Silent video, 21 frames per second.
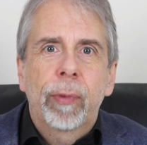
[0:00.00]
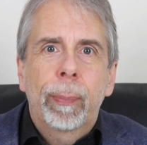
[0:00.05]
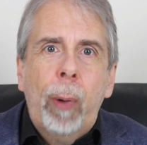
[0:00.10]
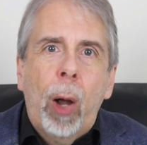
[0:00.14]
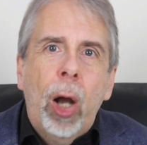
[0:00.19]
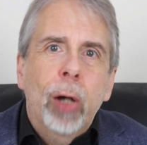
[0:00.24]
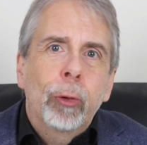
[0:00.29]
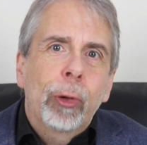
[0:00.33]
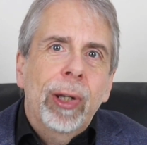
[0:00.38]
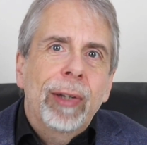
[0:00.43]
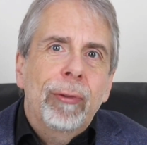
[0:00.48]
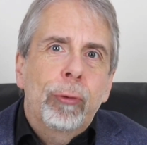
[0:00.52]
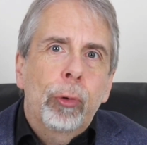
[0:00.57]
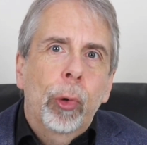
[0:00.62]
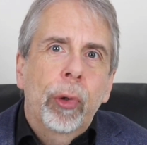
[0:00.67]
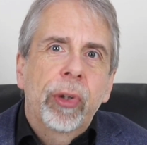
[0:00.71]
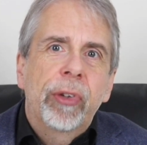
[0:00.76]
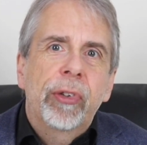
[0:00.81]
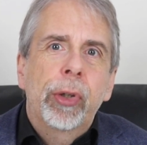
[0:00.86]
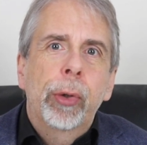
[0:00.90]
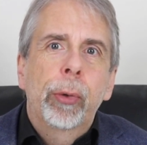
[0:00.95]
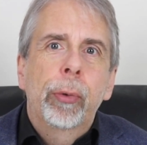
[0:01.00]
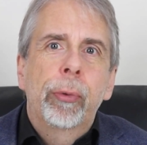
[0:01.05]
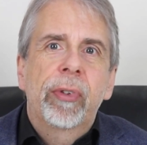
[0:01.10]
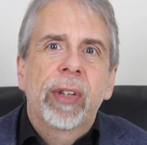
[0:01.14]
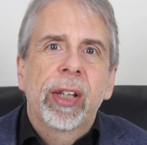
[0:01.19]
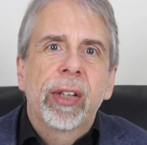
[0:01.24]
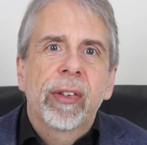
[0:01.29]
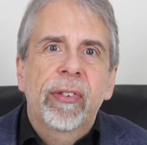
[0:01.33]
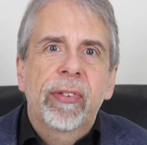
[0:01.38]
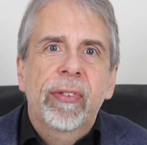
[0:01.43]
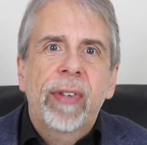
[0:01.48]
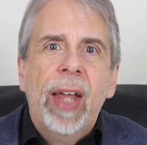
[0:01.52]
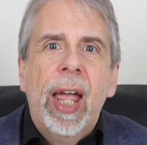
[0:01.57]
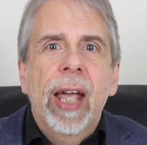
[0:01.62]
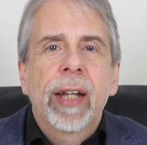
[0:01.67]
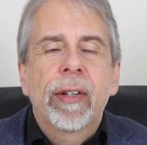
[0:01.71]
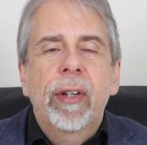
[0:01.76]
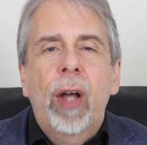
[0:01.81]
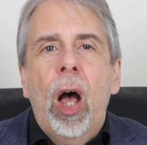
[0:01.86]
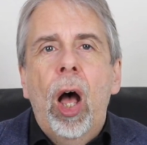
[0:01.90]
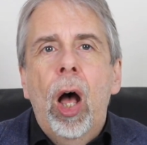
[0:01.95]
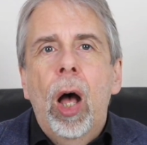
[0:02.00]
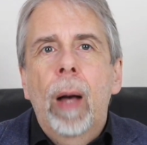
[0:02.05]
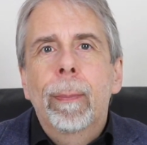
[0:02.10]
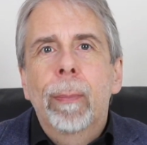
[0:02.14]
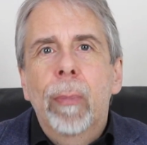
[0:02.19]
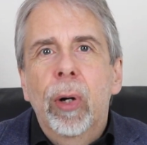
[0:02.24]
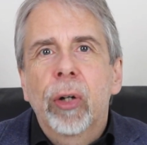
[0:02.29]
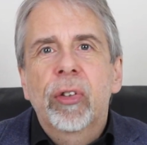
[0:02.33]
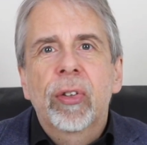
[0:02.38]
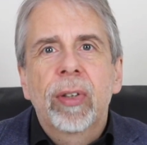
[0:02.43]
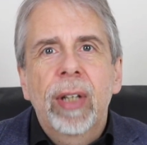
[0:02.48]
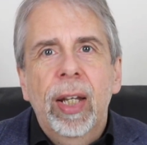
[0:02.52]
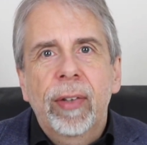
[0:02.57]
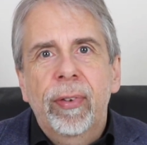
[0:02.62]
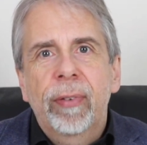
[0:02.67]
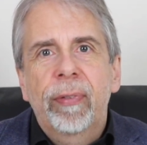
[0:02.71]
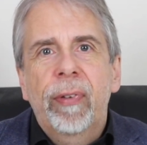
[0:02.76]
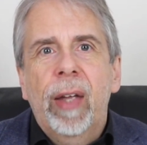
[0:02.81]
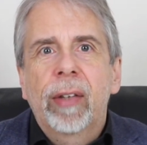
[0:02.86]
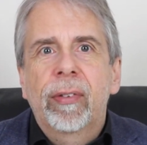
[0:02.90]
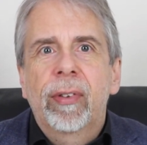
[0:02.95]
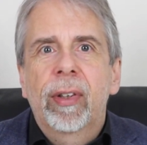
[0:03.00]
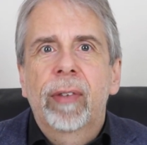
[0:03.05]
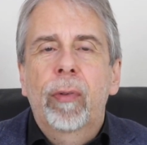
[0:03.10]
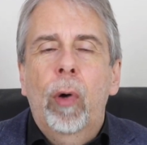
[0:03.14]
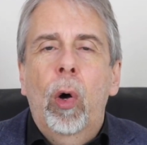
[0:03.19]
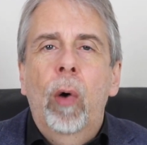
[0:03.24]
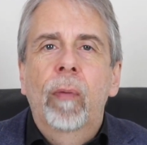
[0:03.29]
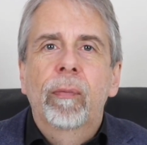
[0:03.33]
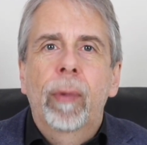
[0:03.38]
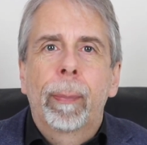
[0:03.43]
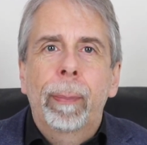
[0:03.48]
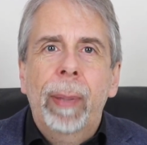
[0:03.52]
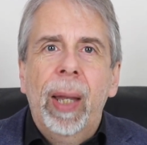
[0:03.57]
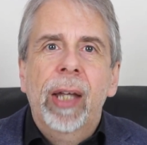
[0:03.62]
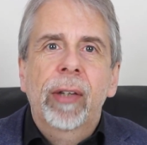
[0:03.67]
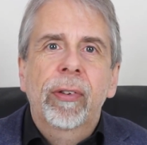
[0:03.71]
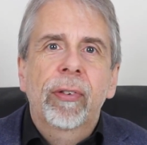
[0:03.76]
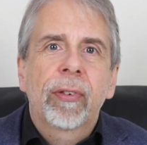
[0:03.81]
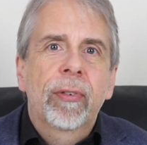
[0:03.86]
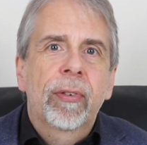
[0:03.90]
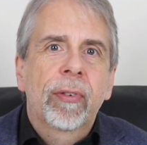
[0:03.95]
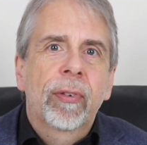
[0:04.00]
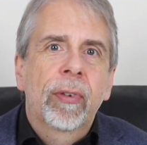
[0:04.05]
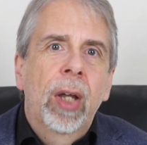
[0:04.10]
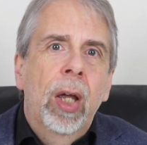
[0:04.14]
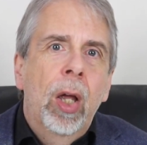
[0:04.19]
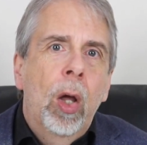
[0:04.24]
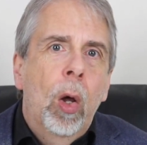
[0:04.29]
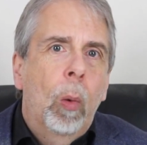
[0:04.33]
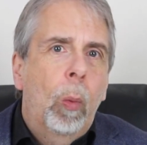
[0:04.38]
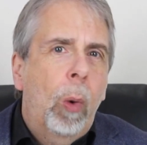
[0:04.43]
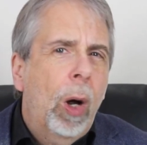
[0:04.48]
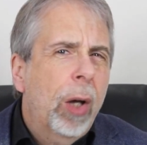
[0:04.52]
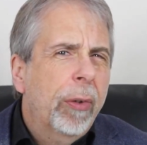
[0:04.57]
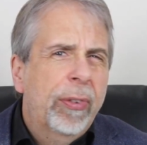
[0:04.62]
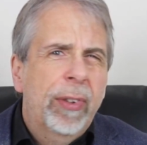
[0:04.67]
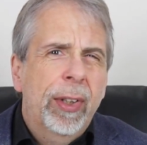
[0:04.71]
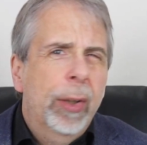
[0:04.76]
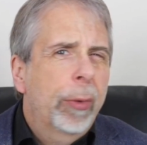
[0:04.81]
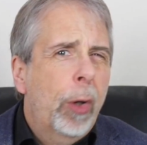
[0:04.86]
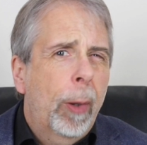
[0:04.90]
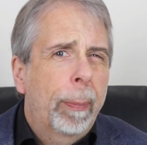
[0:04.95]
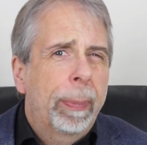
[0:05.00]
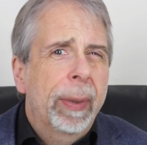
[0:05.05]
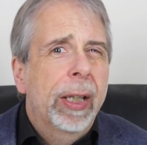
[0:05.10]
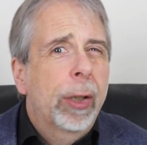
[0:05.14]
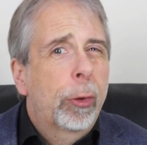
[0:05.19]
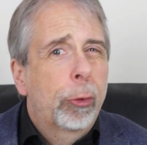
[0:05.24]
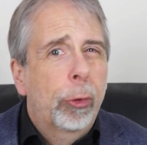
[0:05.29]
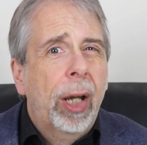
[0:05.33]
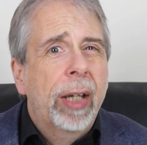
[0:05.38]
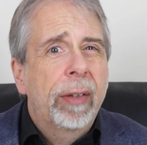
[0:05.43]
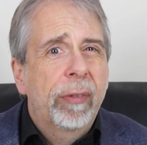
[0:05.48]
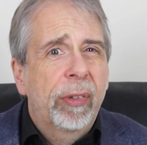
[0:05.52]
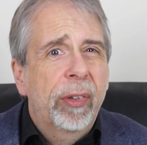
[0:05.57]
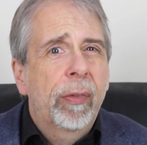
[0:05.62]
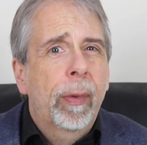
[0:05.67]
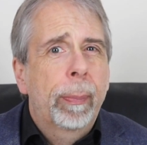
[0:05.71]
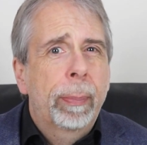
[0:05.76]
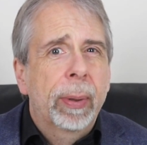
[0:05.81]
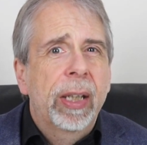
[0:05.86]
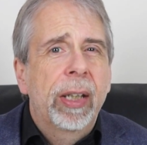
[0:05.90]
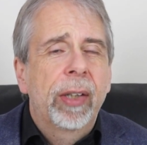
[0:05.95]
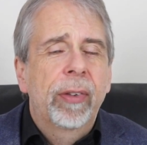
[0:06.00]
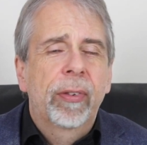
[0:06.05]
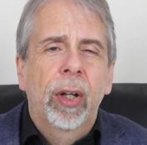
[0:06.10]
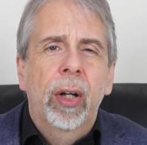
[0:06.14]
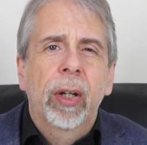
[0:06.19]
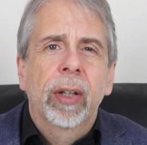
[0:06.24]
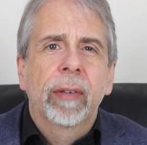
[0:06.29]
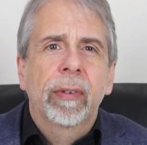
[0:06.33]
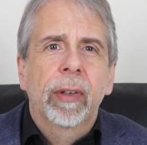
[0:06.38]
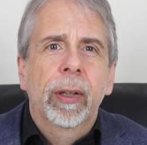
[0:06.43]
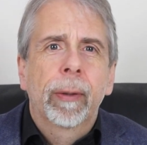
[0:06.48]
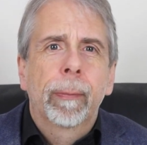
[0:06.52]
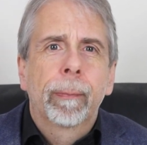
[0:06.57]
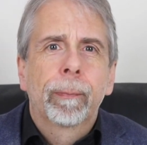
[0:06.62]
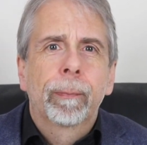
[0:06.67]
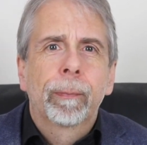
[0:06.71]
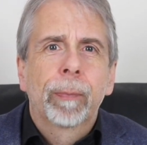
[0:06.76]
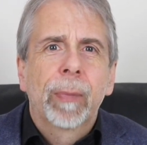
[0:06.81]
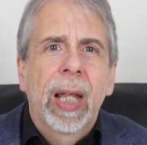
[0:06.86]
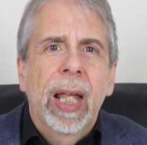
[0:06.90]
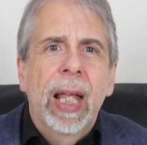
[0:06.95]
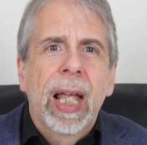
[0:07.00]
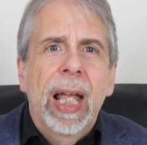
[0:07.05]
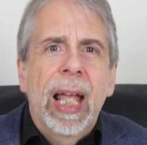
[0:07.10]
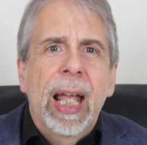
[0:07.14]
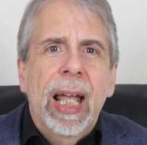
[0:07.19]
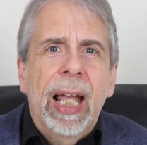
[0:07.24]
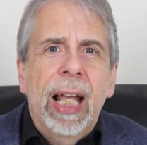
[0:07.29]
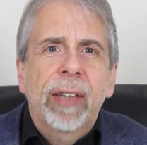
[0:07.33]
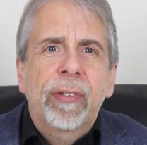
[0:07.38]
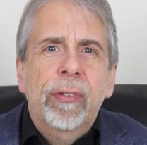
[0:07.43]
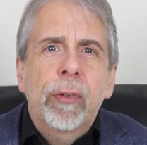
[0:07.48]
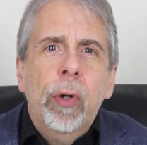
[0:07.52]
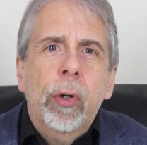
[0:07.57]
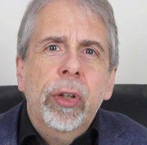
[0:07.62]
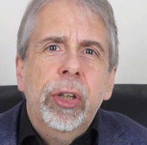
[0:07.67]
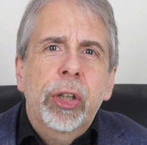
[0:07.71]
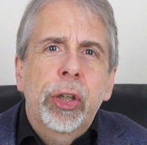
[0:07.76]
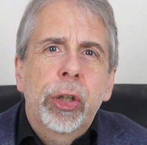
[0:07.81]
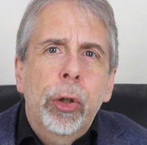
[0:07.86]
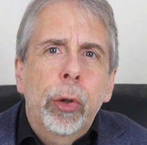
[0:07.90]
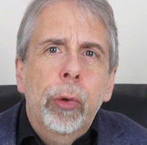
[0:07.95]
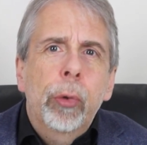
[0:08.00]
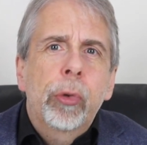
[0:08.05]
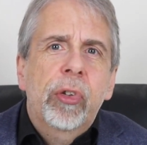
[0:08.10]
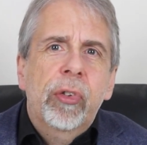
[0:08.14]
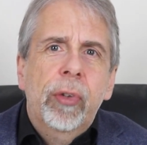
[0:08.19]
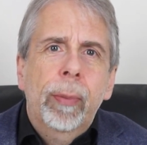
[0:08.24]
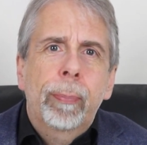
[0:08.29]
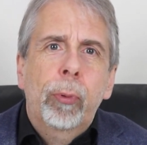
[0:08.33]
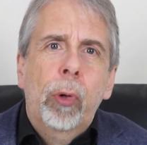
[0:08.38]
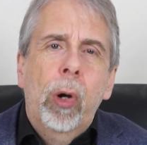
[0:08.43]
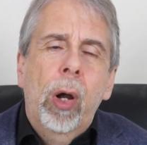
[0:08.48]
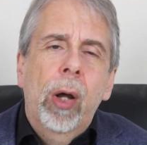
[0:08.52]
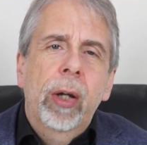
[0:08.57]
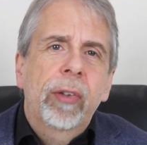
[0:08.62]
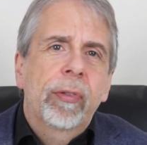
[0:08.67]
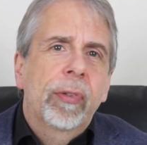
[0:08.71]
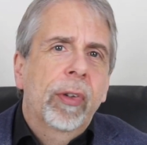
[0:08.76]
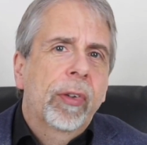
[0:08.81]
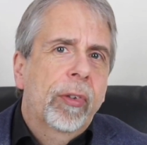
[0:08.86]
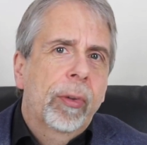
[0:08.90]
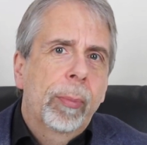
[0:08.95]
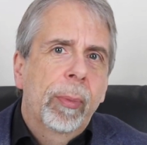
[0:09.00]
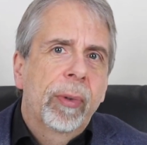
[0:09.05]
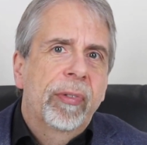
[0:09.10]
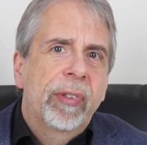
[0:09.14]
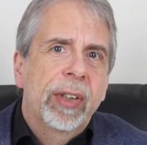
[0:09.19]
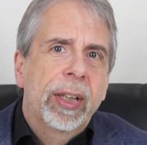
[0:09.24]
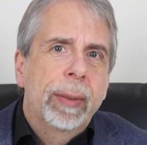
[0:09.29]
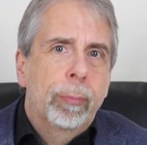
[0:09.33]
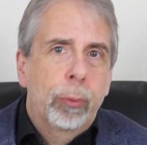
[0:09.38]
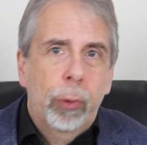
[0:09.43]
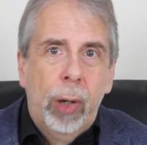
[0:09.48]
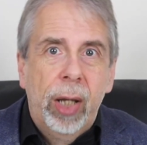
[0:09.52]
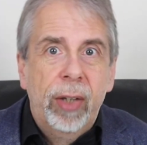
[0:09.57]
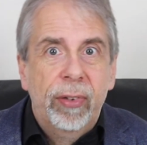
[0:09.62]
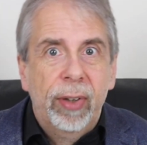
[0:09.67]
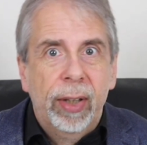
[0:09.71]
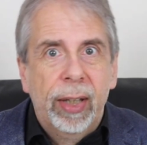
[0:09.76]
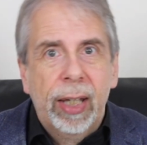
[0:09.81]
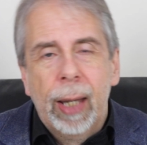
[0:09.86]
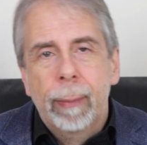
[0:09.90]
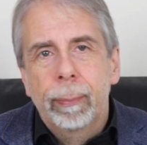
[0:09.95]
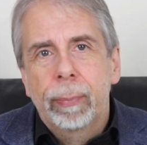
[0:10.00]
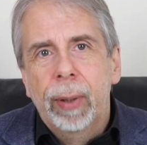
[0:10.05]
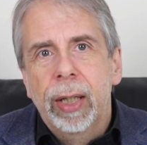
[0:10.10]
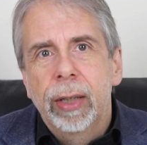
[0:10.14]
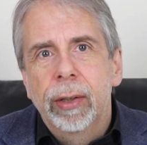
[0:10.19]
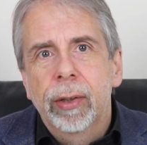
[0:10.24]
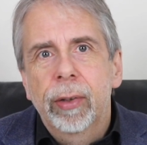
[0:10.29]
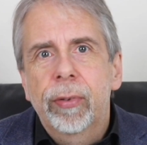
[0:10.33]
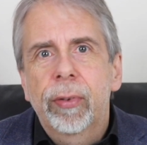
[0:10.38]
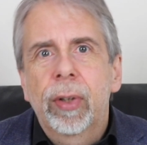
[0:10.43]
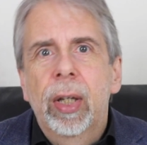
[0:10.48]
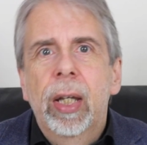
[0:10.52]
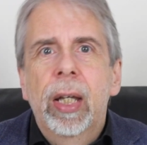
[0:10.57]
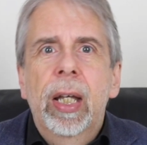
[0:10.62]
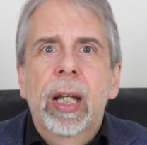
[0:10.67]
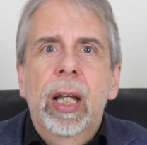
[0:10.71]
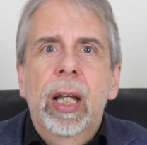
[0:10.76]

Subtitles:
The pyrethroids used instead are much less effective on the pests, while still not being great for the bees either. It's not a huge surprise that some of the Brexit campaigners